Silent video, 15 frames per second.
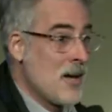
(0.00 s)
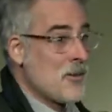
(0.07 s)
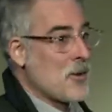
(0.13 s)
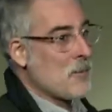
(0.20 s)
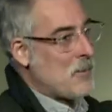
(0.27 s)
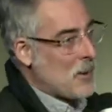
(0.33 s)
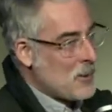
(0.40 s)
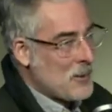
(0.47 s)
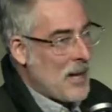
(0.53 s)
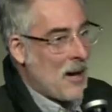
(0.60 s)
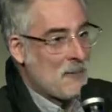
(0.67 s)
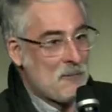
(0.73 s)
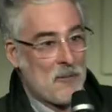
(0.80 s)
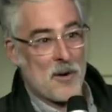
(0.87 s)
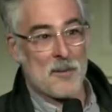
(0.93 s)
They're building
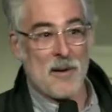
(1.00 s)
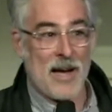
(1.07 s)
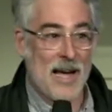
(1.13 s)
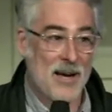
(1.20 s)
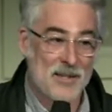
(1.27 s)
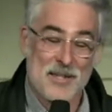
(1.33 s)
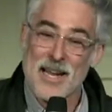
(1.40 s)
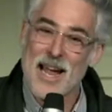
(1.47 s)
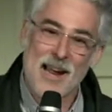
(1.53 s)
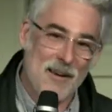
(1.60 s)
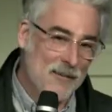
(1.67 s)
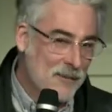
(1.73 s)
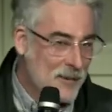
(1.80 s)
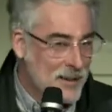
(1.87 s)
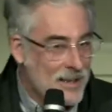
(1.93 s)
out in front of my house, and
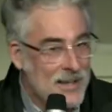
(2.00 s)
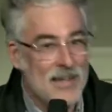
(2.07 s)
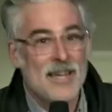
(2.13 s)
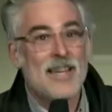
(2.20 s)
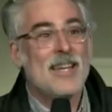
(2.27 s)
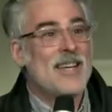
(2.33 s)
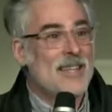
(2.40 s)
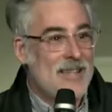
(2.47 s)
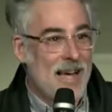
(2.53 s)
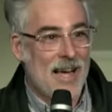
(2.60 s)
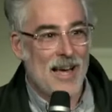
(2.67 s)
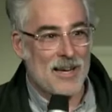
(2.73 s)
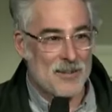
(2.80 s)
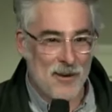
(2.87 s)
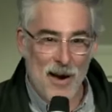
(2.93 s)
every
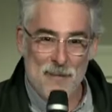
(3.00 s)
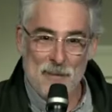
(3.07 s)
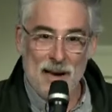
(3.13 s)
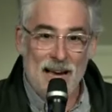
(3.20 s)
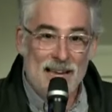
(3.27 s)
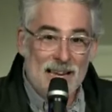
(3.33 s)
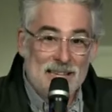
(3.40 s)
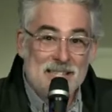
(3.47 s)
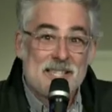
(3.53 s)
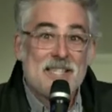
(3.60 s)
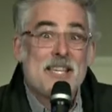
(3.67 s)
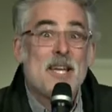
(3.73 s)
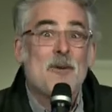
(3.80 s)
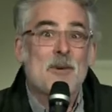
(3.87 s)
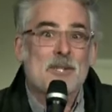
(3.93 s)
day I drive by and I
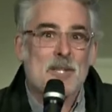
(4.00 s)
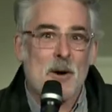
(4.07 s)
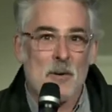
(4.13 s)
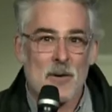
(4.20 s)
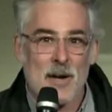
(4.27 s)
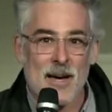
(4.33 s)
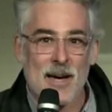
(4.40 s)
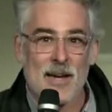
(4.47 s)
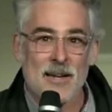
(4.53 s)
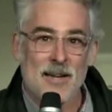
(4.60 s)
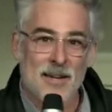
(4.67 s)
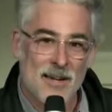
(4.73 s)
see what's going on.